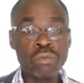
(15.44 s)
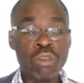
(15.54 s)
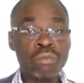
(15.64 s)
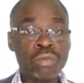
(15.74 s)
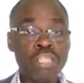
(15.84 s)

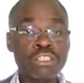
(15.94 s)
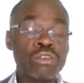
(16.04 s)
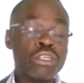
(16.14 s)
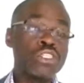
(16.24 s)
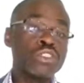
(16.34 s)
more
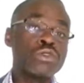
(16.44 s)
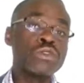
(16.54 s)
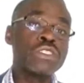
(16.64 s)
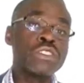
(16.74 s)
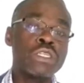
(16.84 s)
practical
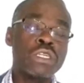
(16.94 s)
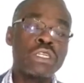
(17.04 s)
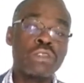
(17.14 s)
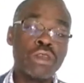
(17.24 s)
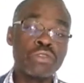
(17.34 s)
issues
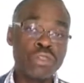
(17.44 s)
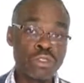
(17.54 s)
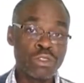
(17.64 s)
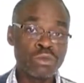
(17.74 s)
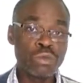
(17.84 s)
around
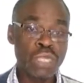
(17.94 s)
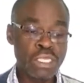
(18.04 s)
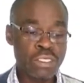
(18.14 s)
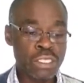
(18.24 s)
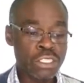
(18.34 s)
resource
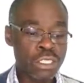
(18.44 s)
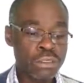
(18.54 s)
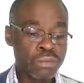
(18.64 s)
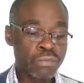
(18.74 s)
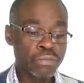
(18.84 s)

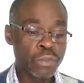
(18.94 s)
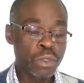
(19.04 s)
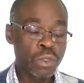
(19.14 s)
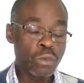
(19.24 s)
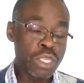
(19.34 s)
mobilization,
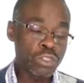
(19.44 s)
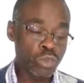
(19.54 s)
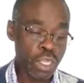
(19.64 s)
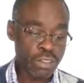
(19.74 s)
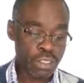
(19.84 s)
we need
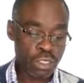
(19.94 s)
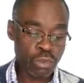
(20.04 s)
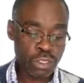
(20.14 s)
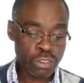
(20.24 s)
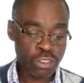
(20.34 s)
to answer the
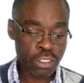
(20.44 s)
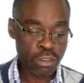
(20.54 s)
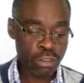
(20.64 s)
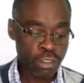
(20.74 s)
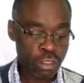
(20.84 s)
question,